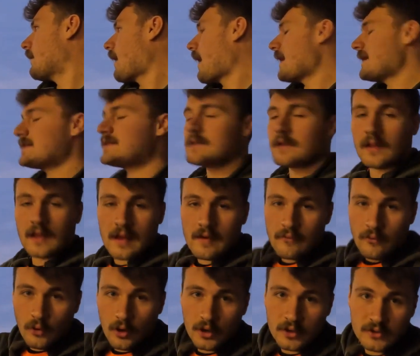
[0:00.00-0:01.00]
I still
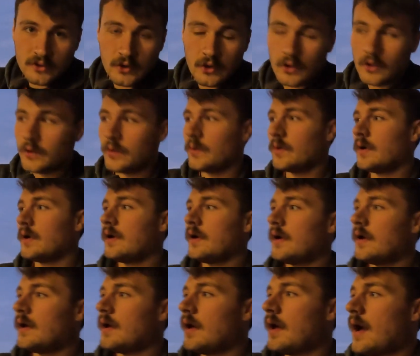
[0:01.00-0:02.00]
have work to do.
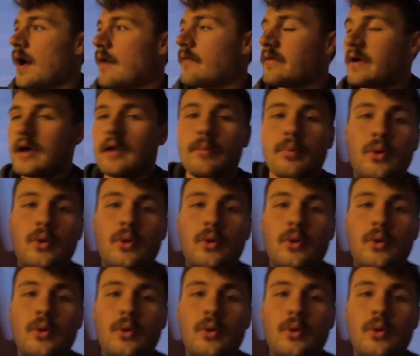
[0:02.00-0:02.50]
I've got to